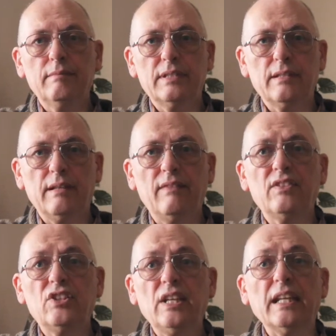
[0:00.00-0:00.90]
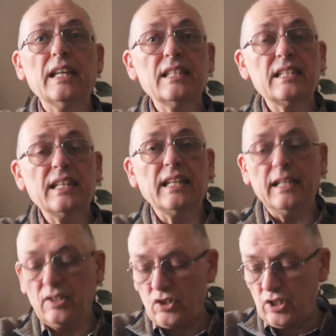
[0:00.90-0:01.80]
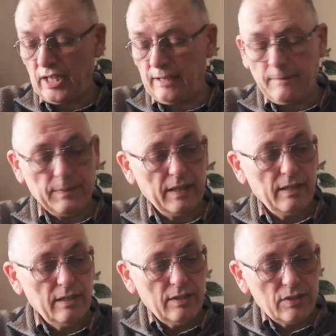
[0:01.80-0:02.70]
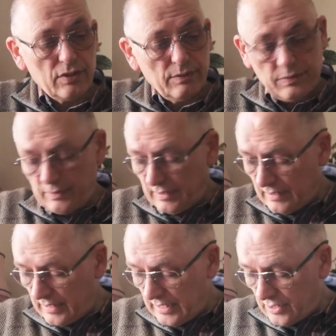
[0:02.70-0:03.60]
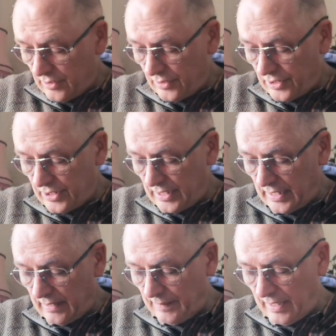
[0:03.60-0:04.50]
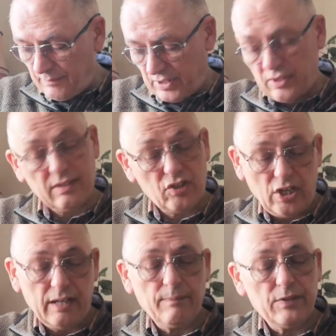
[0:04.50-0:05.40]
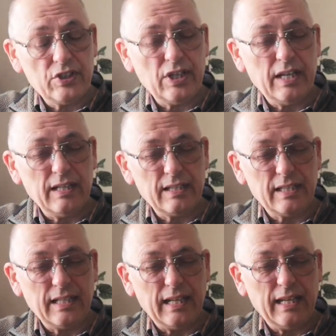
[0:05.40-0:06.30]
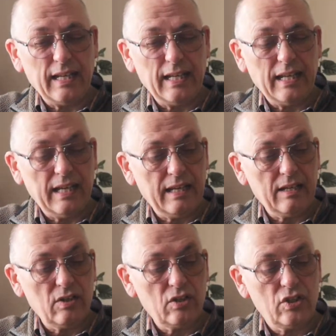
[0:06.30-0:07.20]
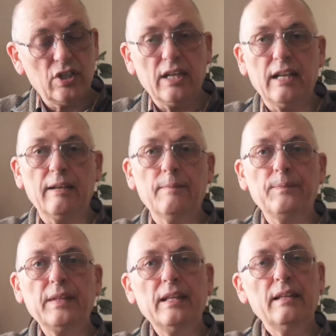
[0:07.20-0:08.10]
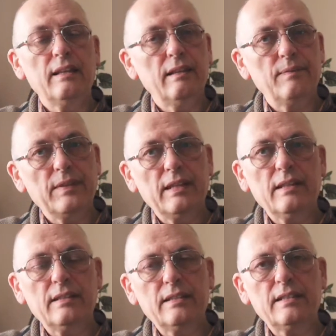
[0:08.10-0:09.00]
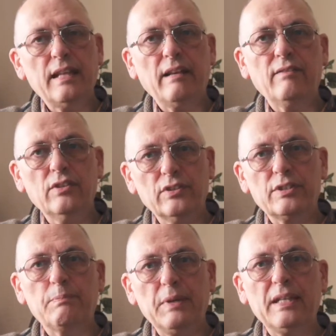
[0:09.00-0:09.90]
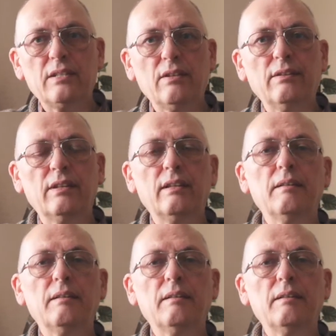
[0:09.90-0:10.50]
sound F, G, C, E and G. So these notes, C, F, G, G, C, E, G. It's a set of notes based on